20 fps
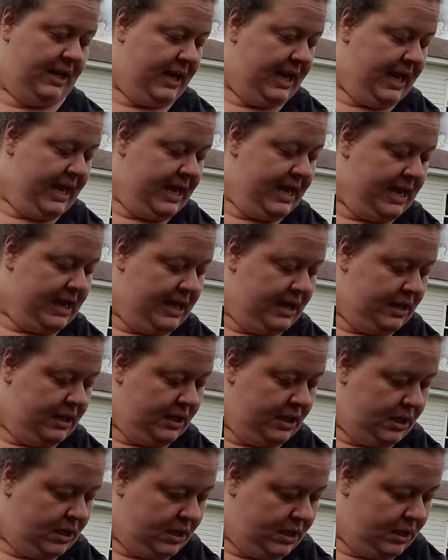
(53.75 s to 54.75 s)
And
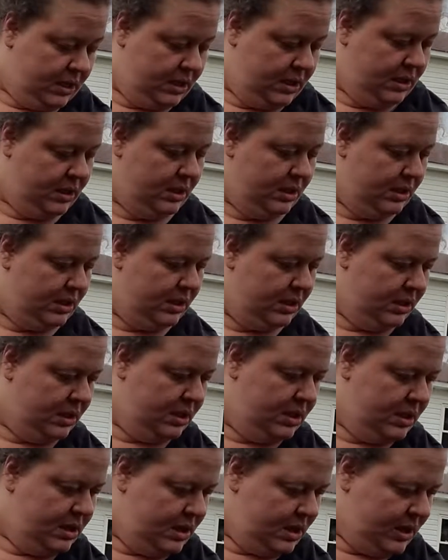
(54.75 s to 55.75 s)

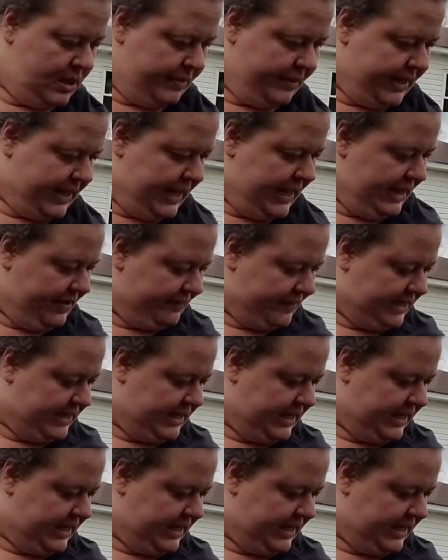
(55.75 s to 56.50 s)
I'm going to have to